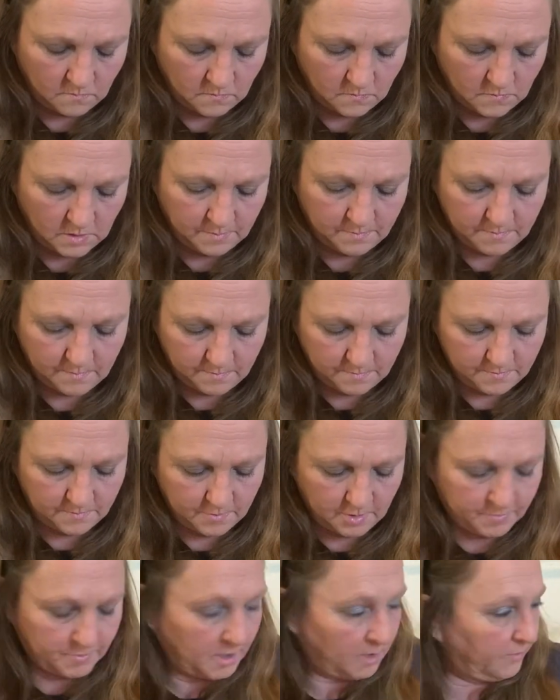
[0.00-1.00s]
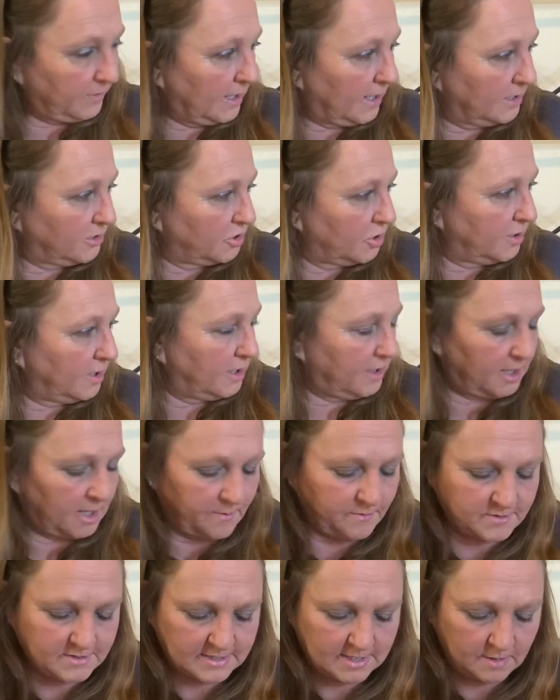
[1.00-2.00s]
Mommy? You probably got to turn it the
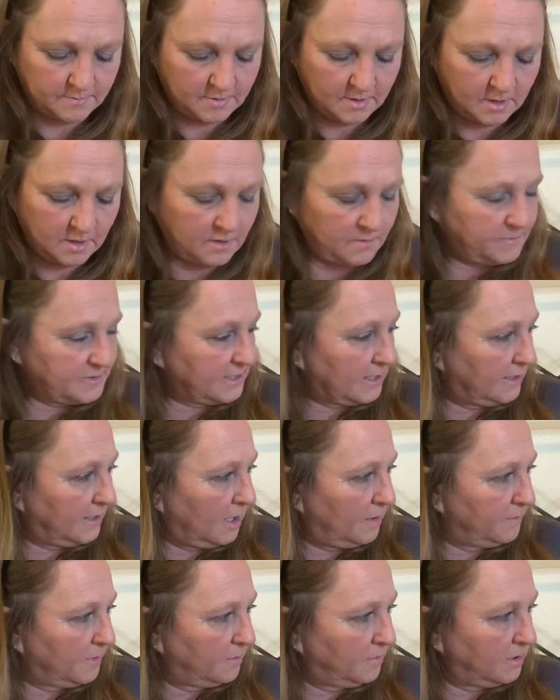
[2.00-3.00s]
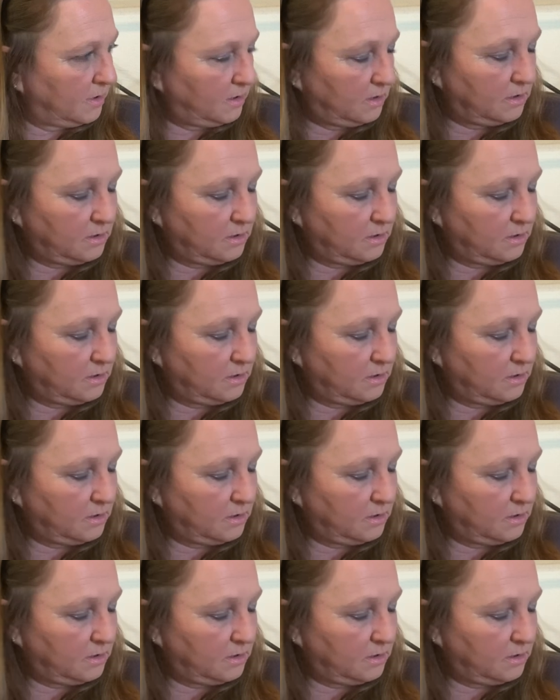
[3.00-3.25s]
other side, but upside down, baby.